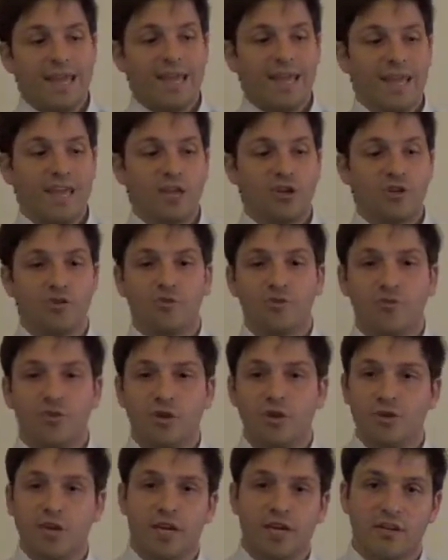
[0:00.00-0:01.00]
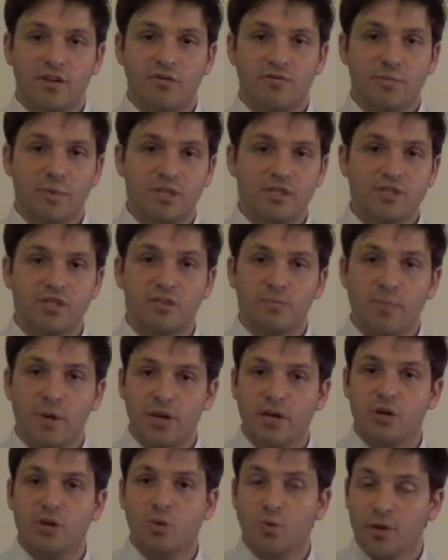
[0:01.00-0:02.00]
and you feel like you've been
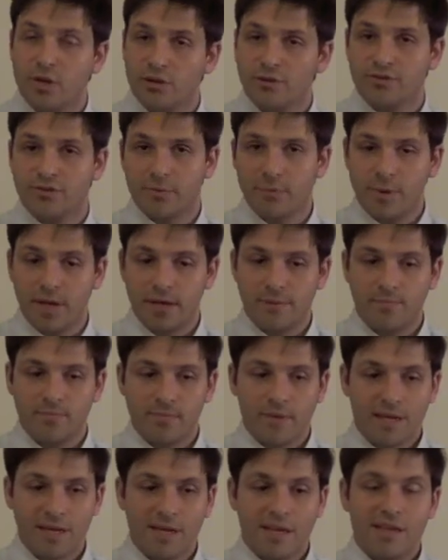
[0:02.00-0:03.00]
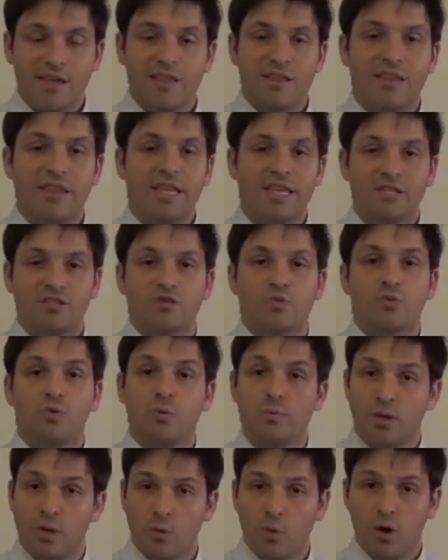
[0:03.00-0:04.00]
spinning your wheels a bit, this
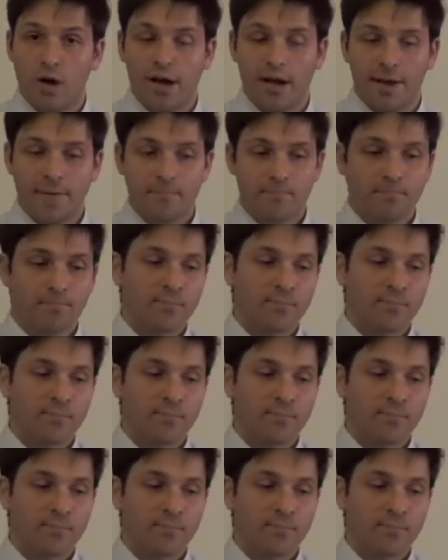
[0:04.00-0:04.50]
would be why.